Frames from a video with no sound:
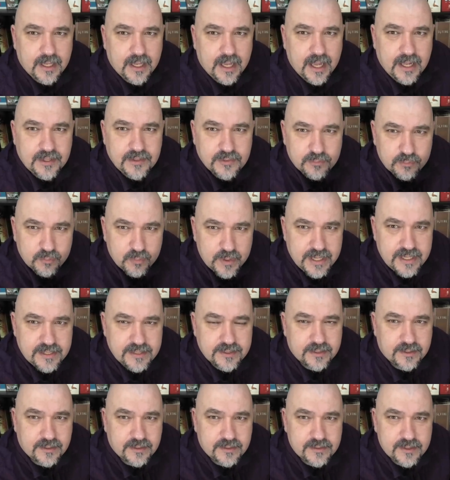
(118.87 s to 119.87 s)
It's
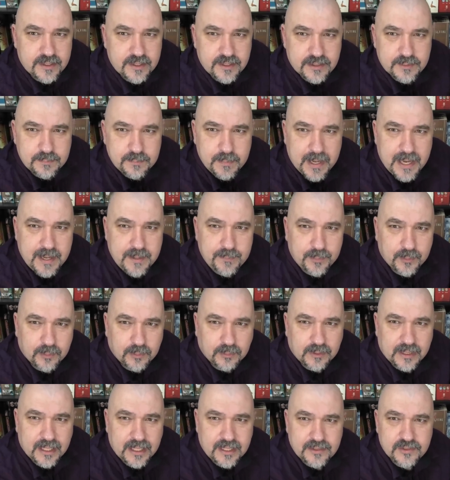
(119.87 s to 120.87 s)
reasons, it's
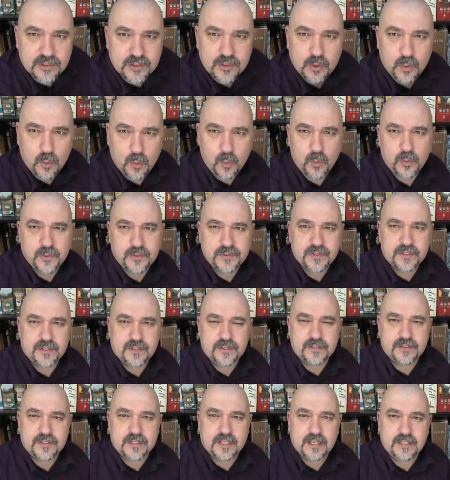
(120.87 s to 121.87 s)
people, it's
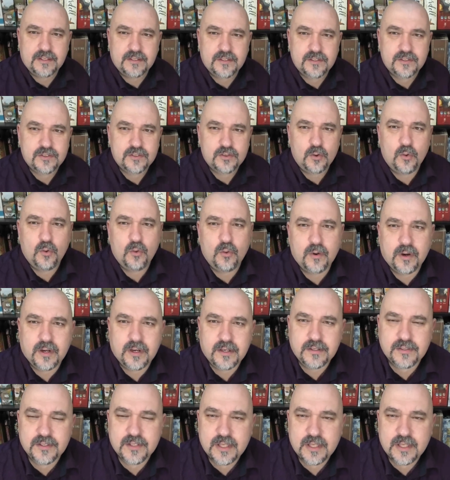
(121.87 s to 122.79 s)
causes, it's stories.